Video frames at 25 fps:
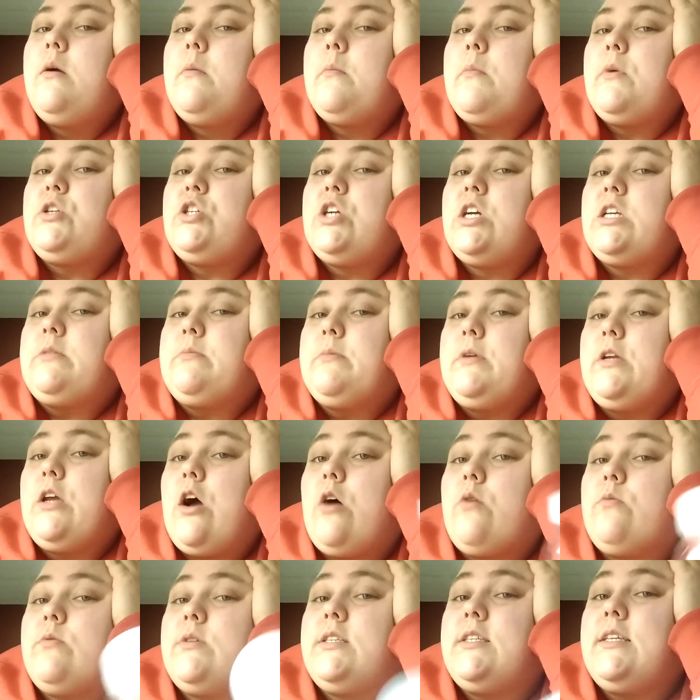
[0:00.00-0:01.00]
But trust me,
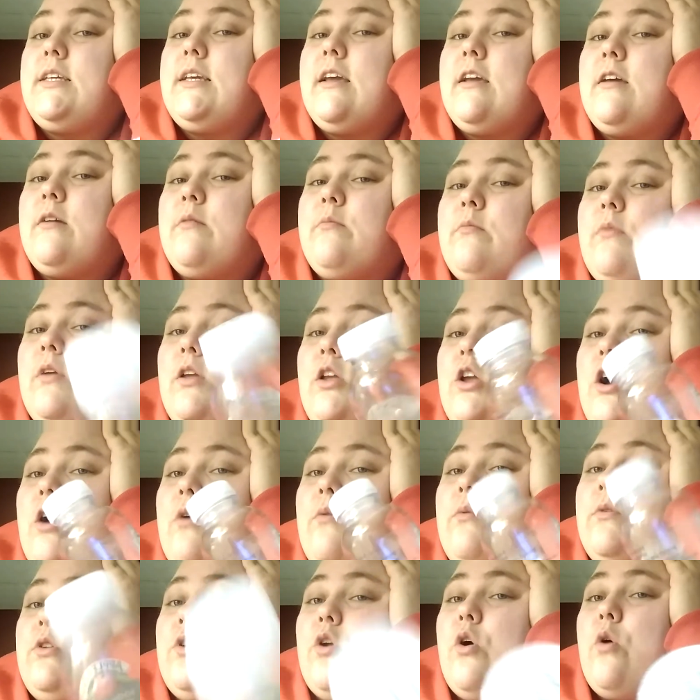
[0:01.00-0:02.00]
y'all will see him. Y'all
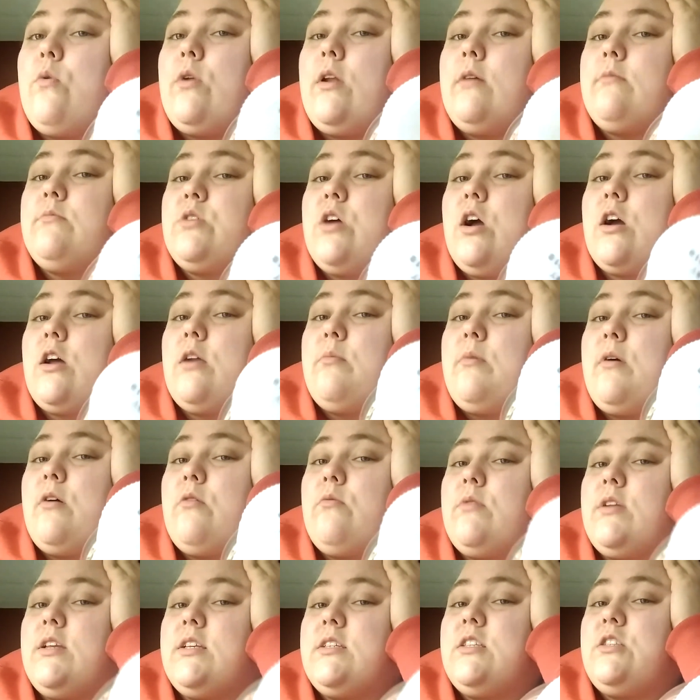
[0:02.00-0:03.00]
will know what I'm talking about
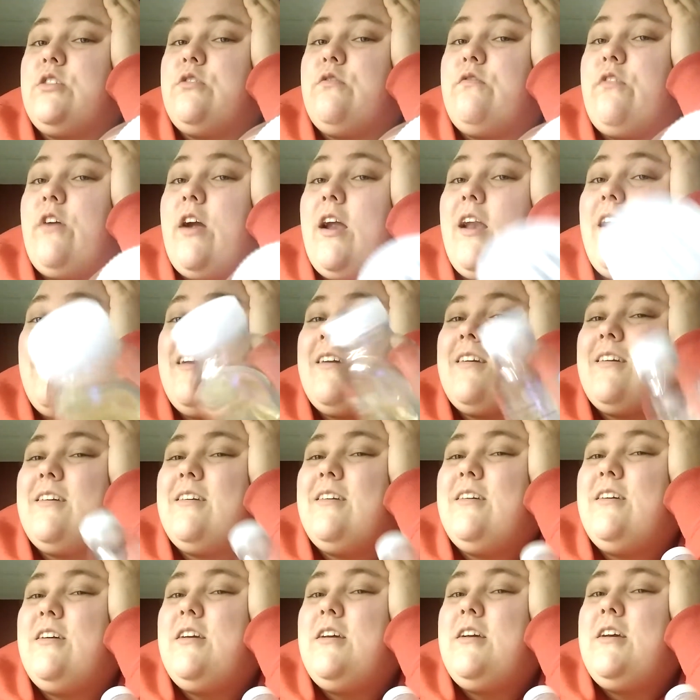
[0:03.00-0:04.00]
when he's schizophrenic.
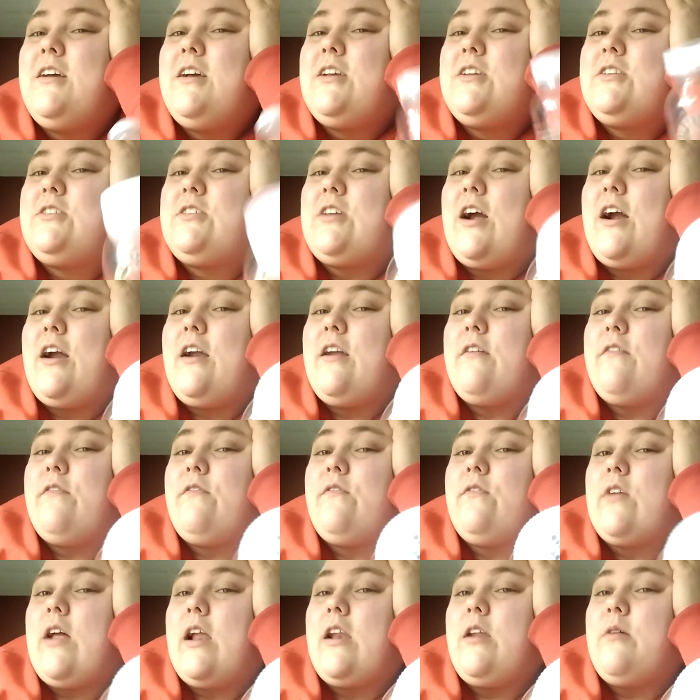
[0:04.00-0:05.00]
Sorry
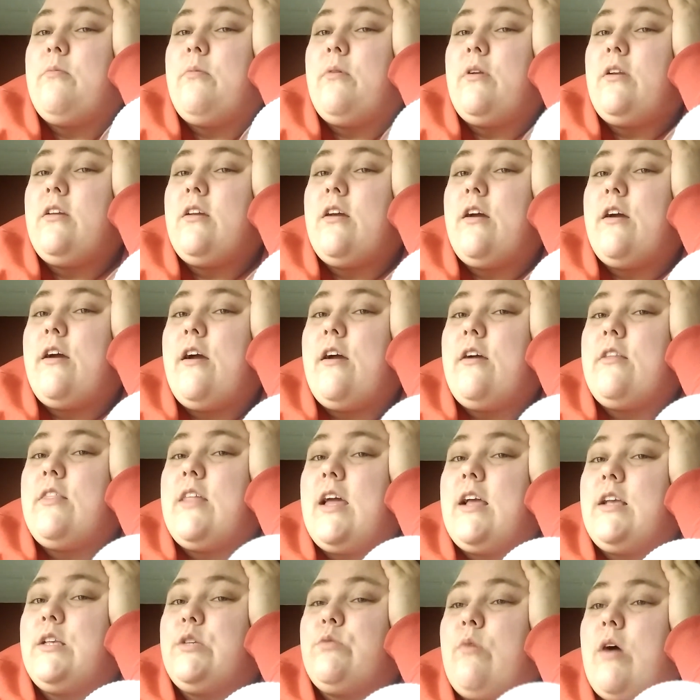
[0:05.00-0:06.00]
if anybody
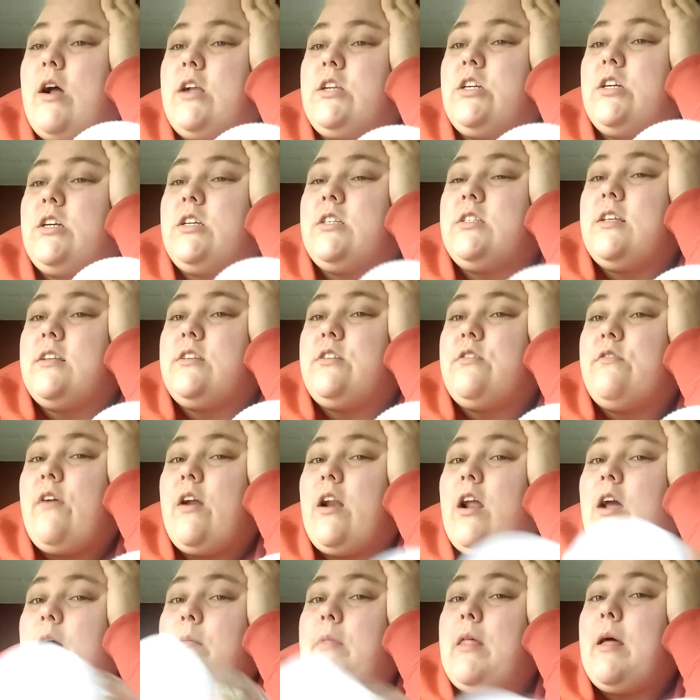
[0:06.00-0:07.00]
that is watching is
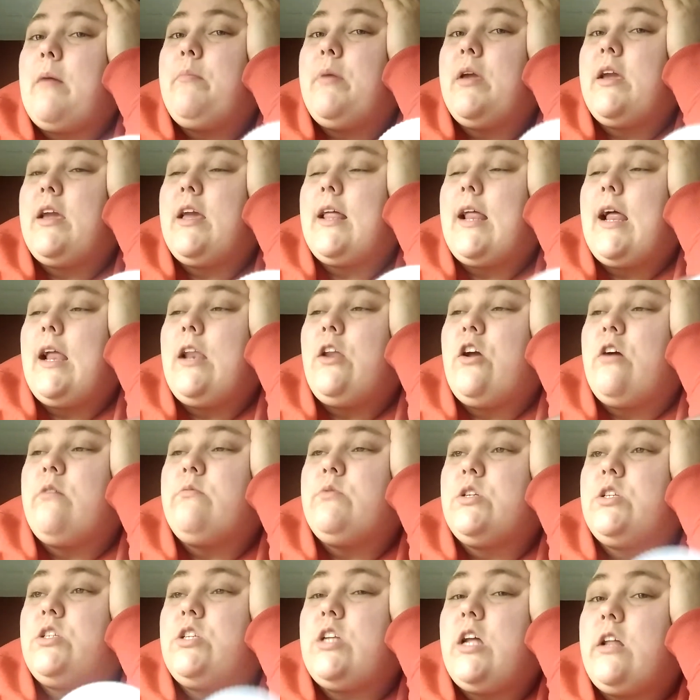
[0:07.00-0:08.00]
schizophrenic. I'm not picking on you. I'm
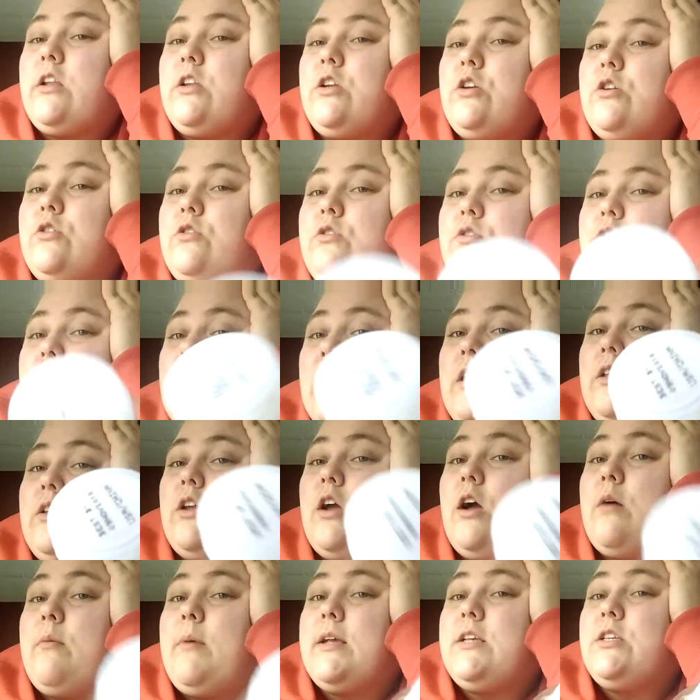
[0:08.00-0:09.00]
just telling
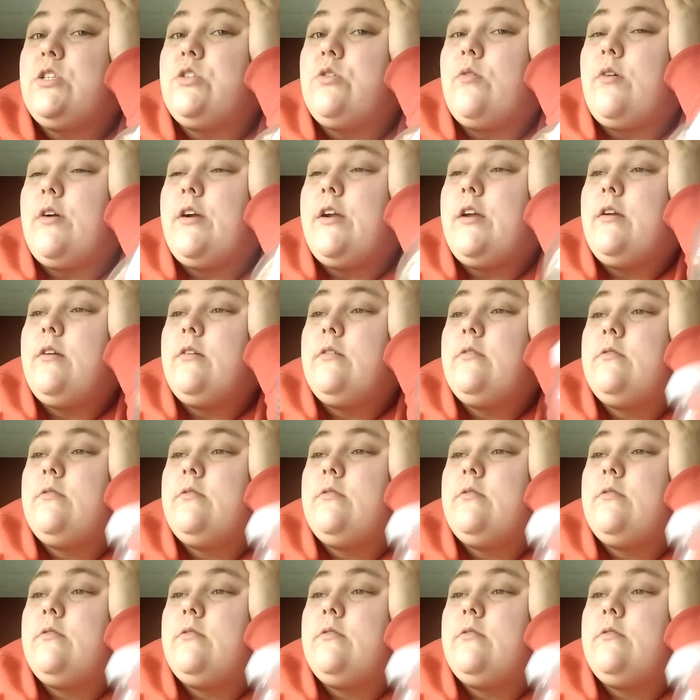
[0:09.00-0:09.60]
y'all my story.